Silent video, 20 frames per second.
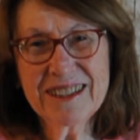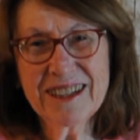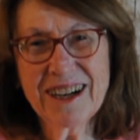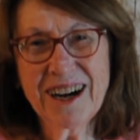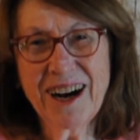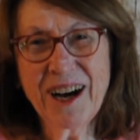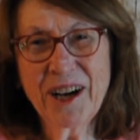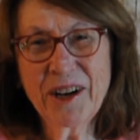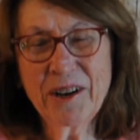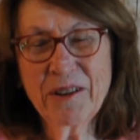
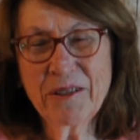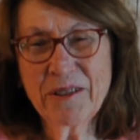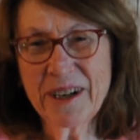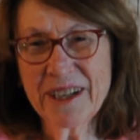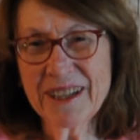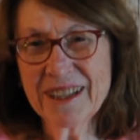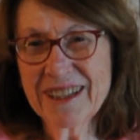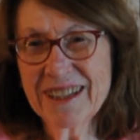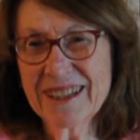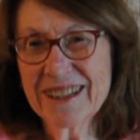
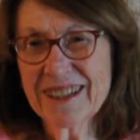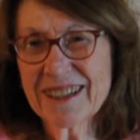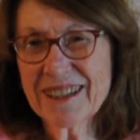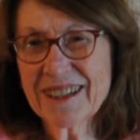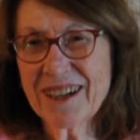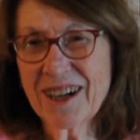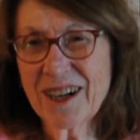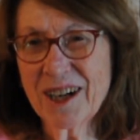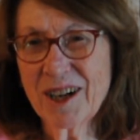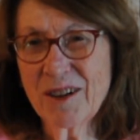honoring
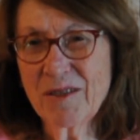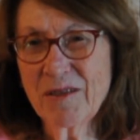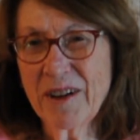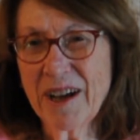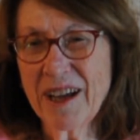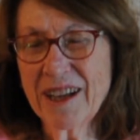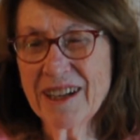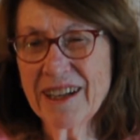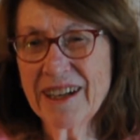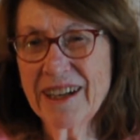Carl
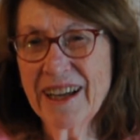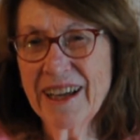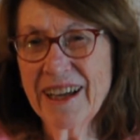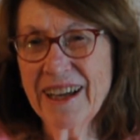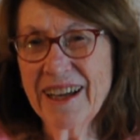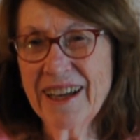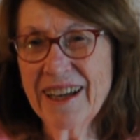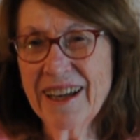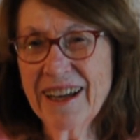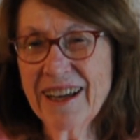von
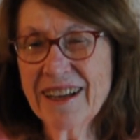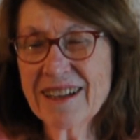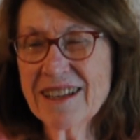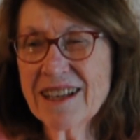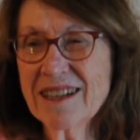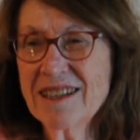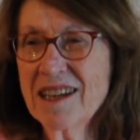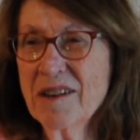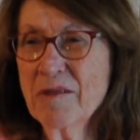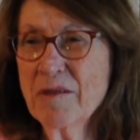Linné. And
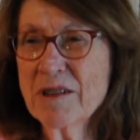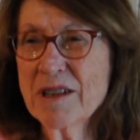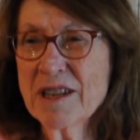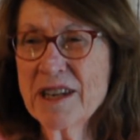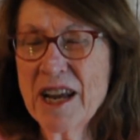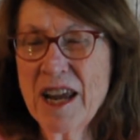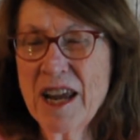since he was